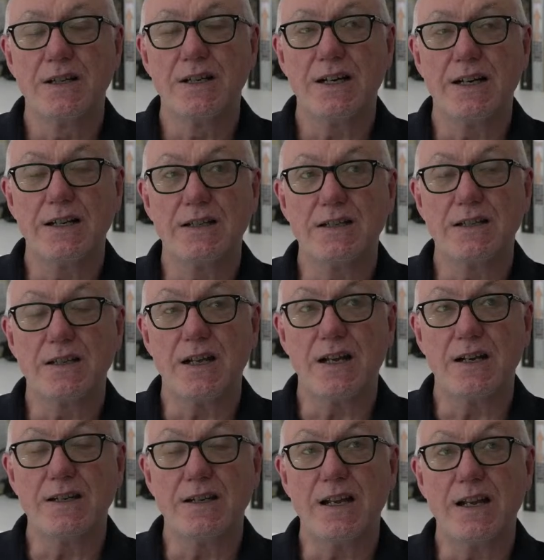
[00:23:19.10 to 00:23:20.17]
And
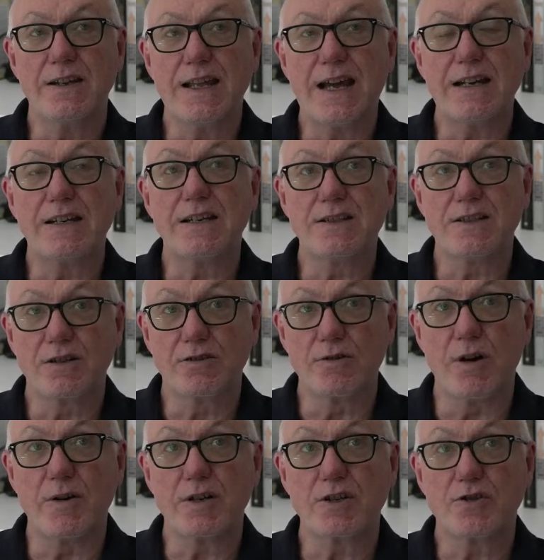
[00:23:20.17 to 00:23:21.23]
that is a
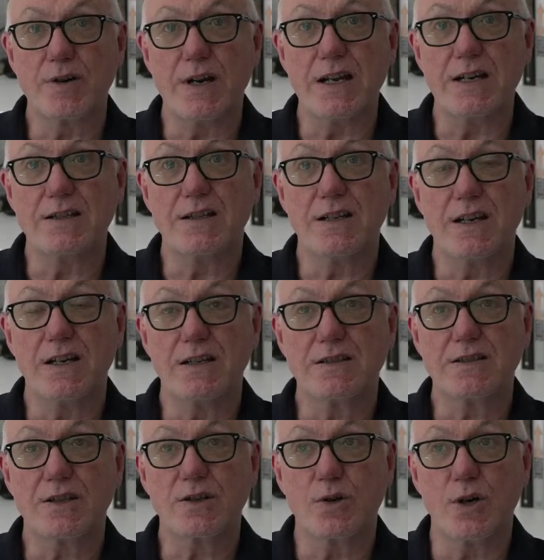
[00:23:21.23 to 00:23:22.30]
growing trend.
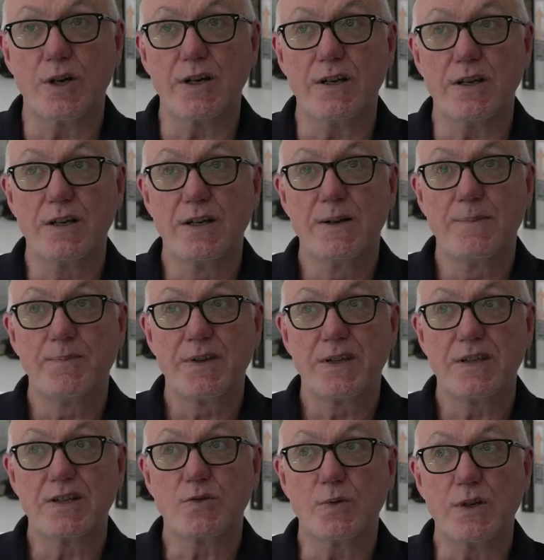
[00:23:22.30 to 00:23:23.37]
Sequoia
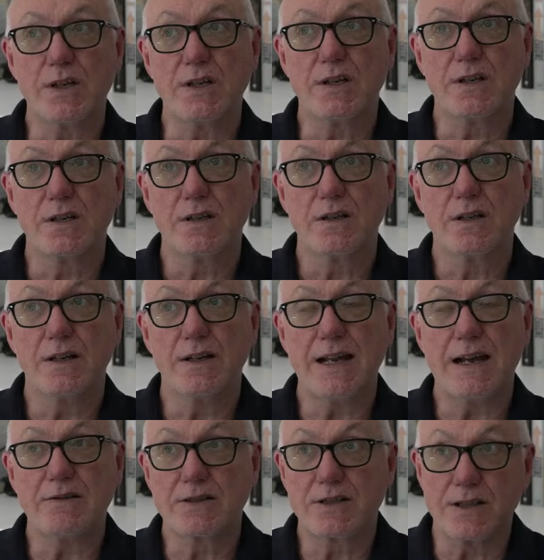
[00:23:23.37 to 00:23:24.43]
this week
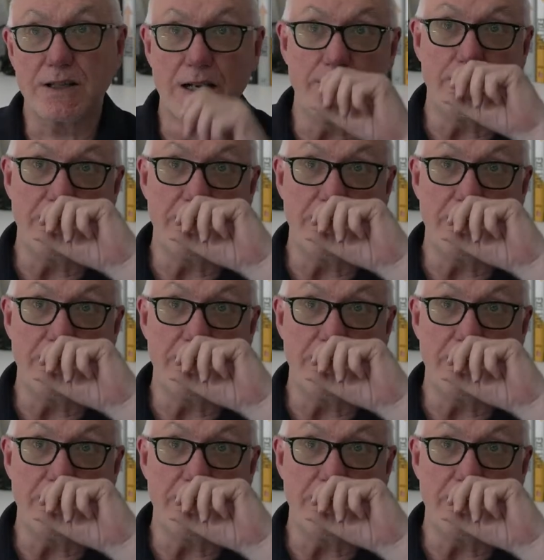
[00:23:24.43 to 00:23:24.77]
announced that they'd